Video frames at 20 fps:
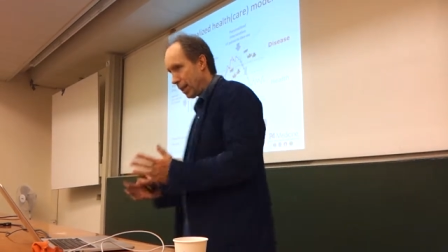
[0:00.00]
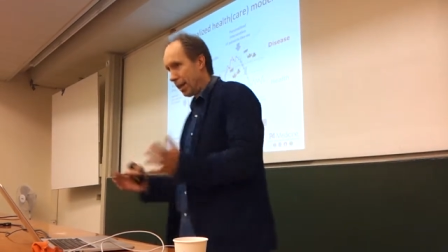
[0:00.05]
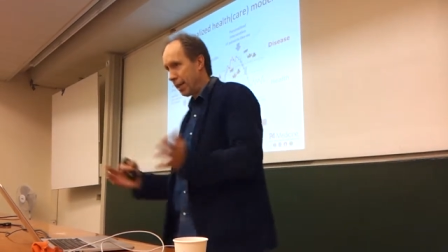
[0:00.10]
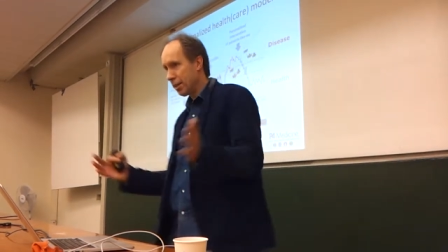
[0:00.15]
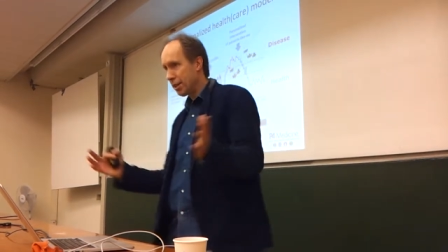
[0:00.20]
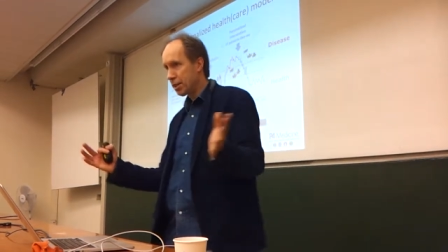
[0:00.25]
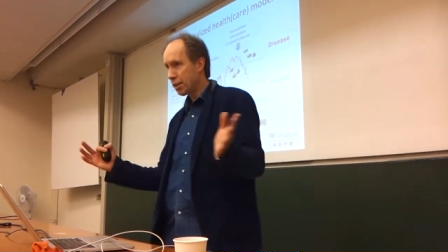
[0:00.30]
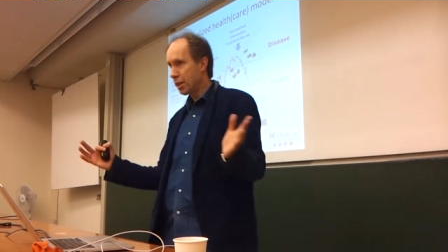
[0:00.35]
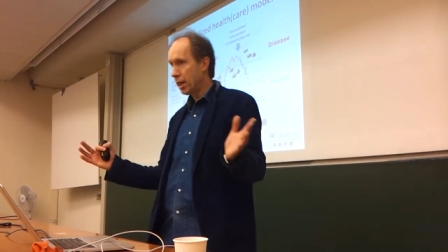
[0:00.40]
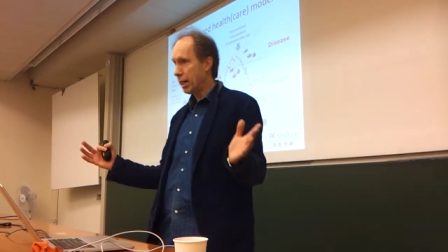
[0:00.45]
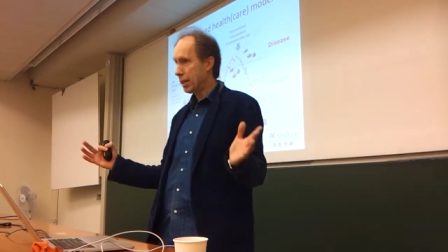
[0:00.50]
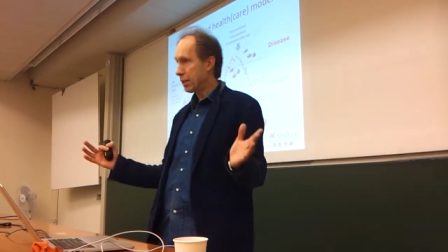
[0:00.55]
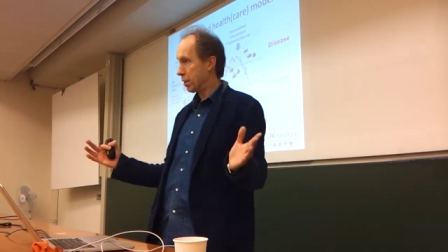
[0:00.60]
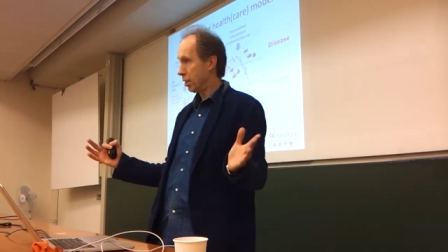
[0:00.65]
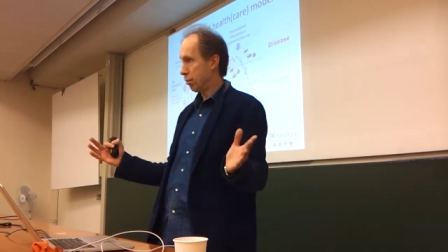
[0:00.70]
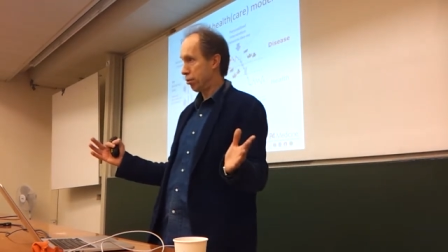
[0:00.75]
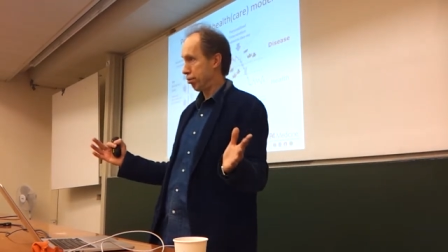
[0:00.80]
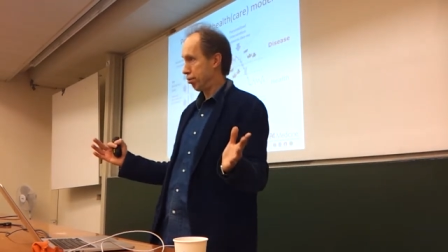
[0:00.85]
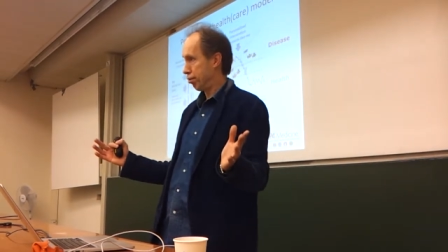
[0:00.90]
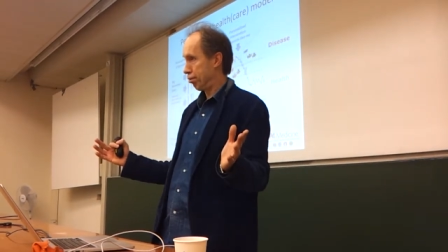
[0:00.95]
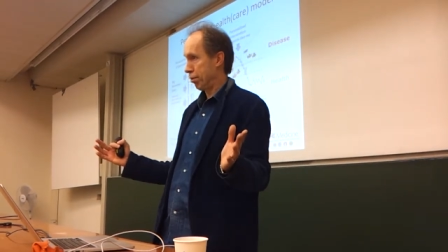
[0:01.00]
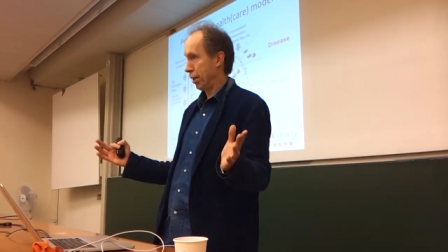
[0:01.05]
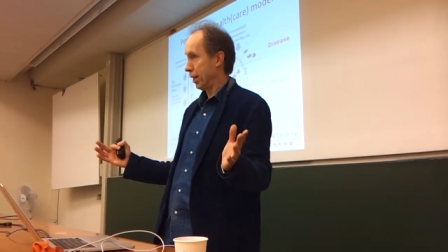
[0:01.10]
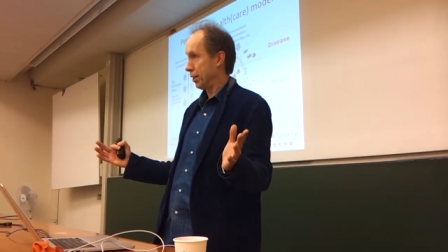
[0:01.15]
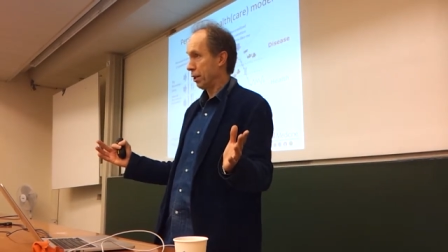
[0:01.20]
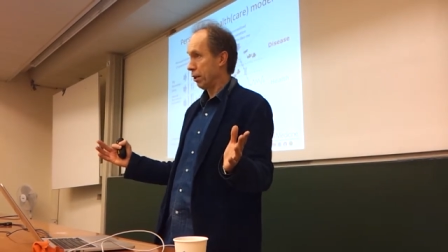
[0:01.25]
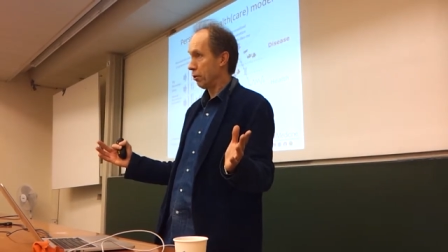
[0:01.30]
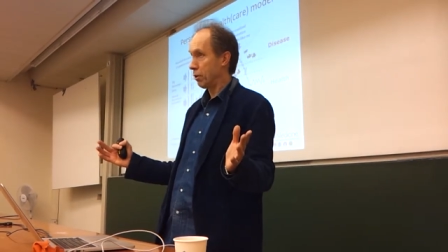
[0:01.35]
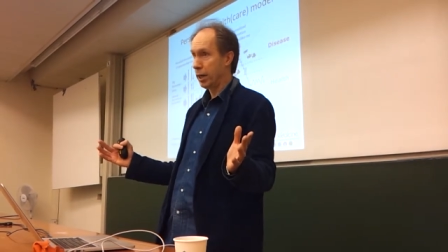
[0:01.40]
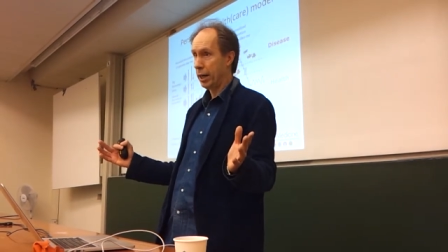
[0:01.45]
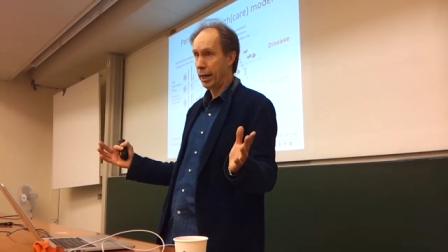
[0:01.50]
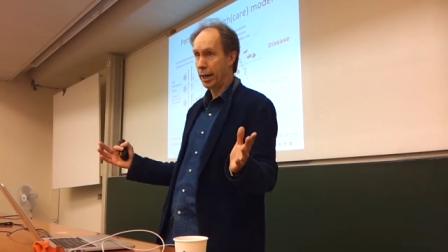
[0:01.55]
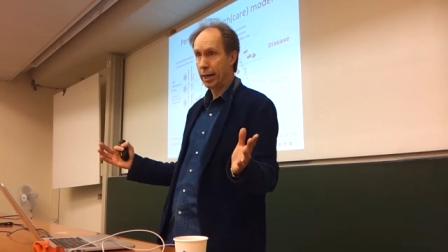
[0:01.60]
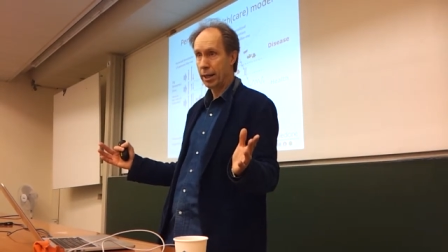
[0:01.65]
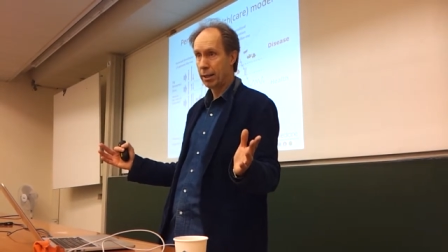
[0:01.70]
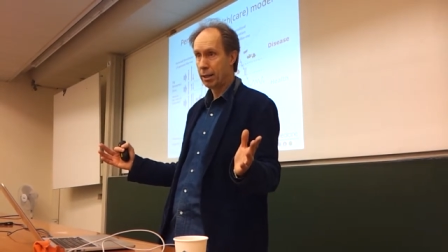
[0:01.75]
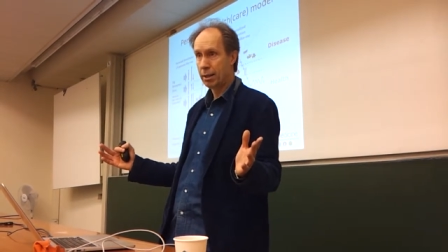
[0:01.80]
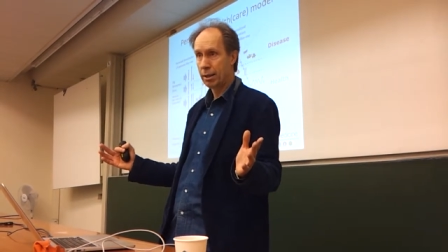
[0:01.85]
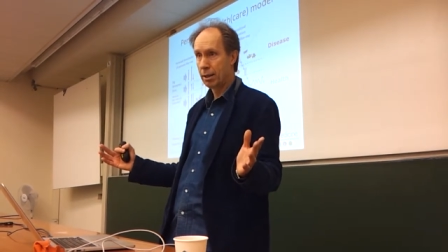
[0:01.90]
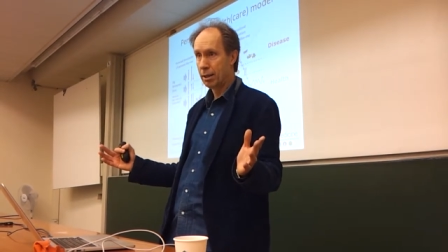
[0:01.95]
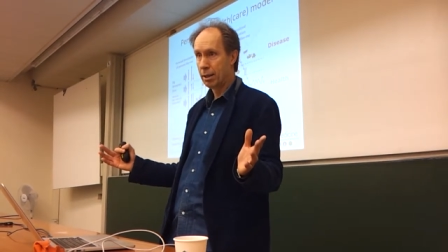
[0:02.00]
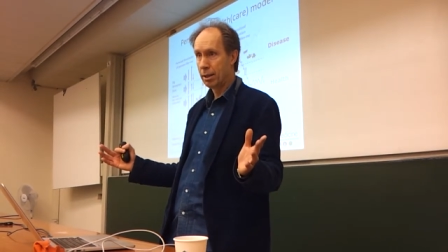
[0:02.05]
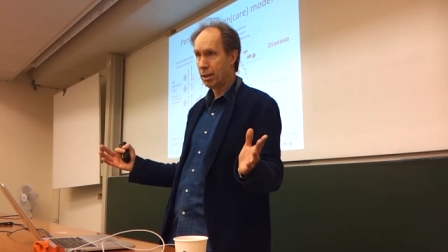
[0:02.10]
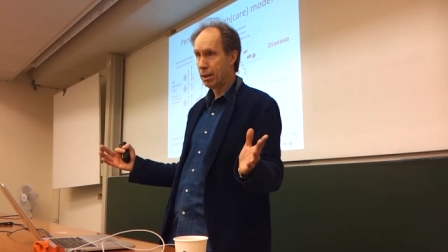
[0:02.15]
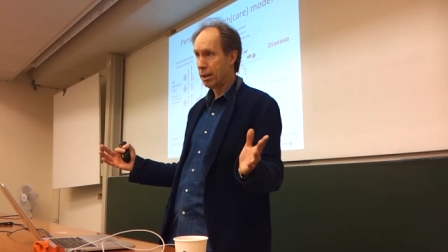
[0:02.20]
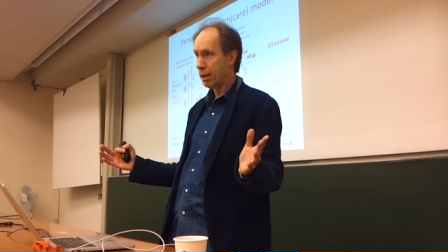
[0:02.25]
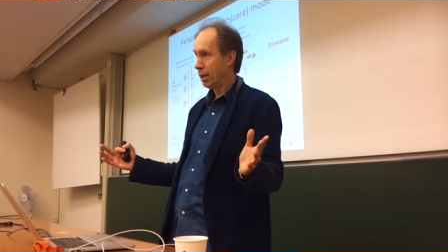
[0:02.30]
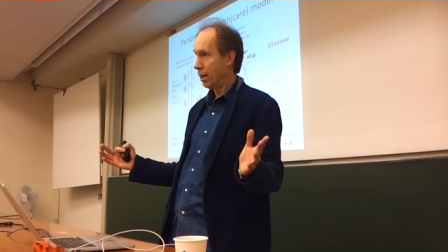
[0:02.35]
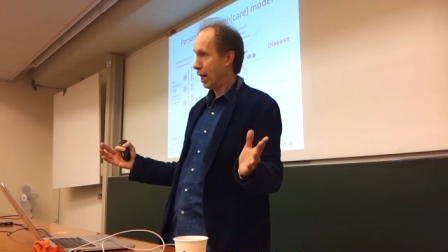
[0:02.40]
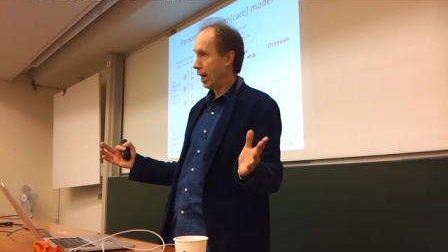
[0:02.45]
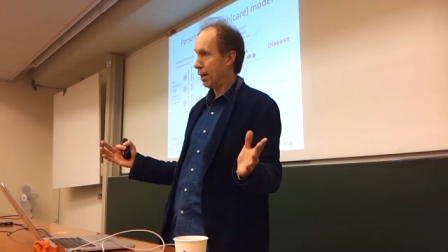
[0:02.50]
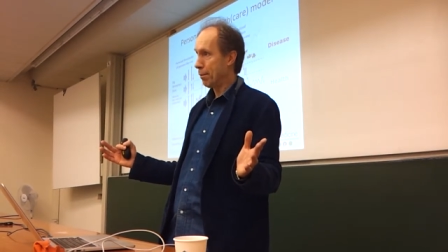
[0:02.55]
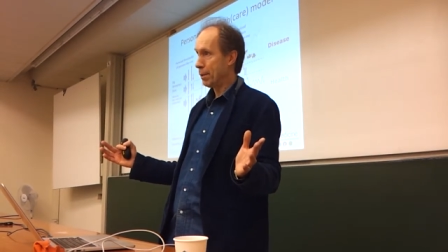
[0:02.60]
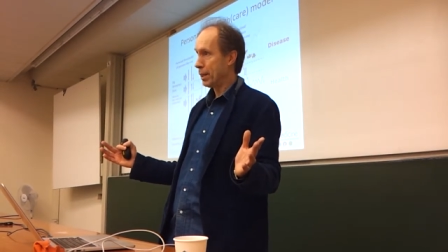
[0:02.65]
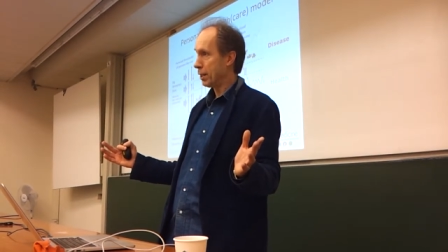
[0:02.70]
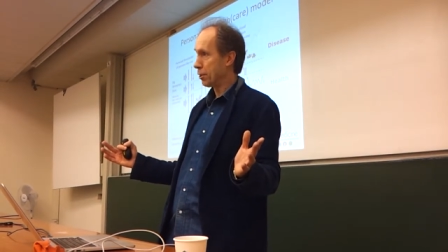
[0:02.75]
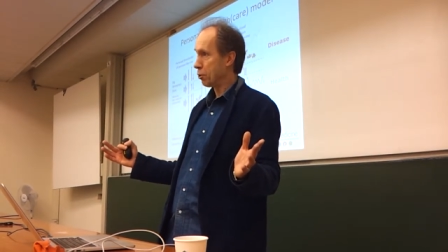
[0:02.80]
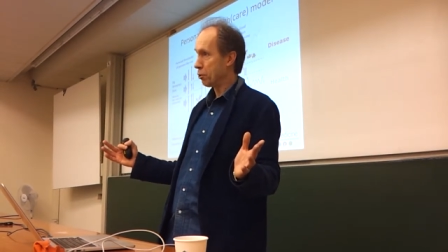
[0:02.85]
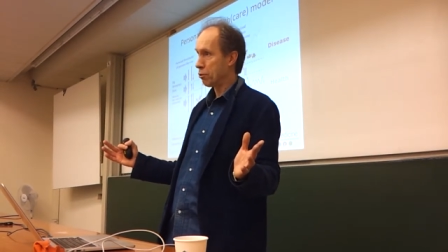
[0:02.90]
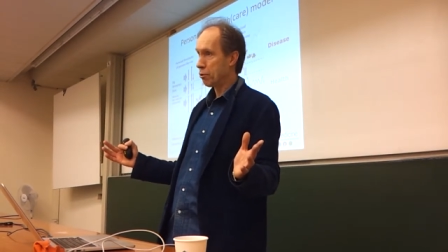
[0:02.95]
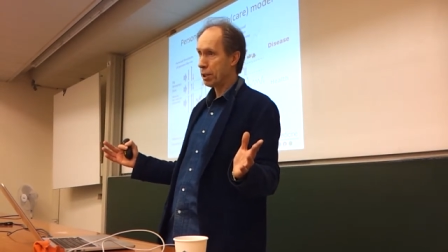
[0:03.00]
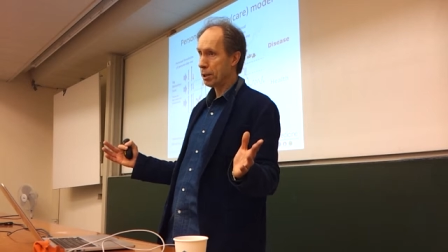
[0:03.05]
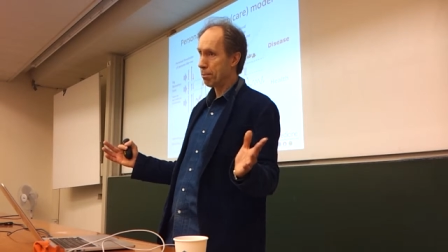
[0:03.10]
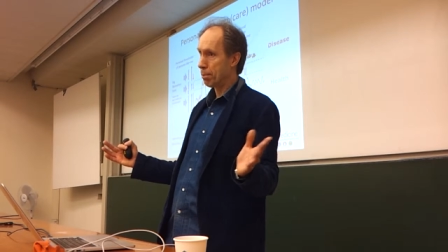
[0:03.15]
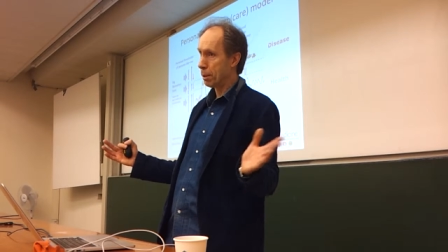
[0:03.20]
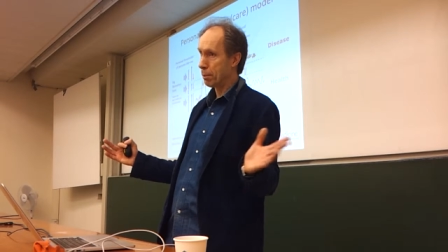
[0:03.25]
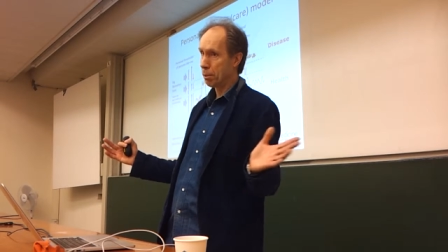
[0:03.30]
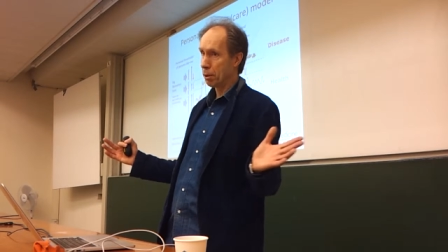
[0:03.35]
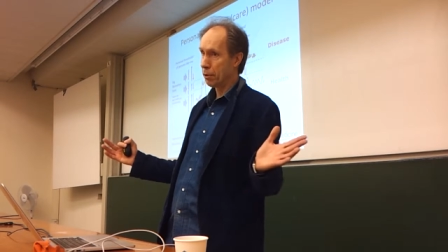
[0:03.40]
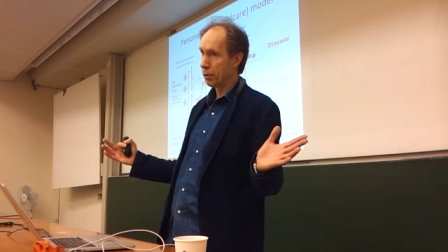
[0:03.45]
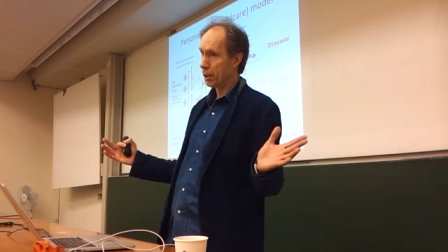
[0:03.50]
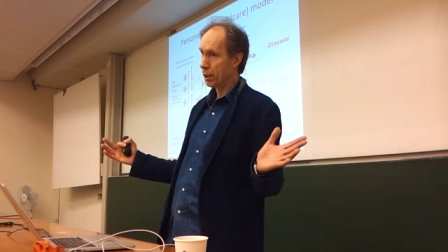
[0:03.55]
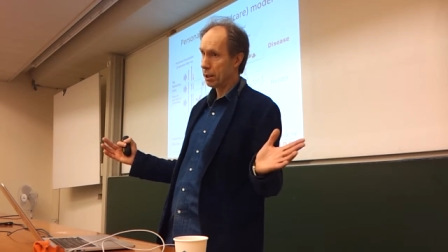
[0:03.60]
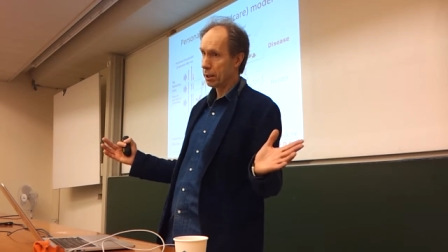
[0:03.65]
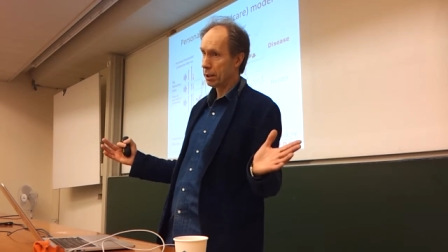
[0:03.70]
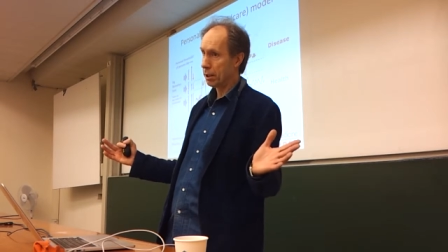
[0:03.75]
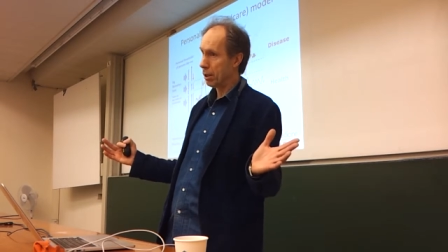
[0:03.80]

And this guy said, I don't care. I'm here to treat people who are ill.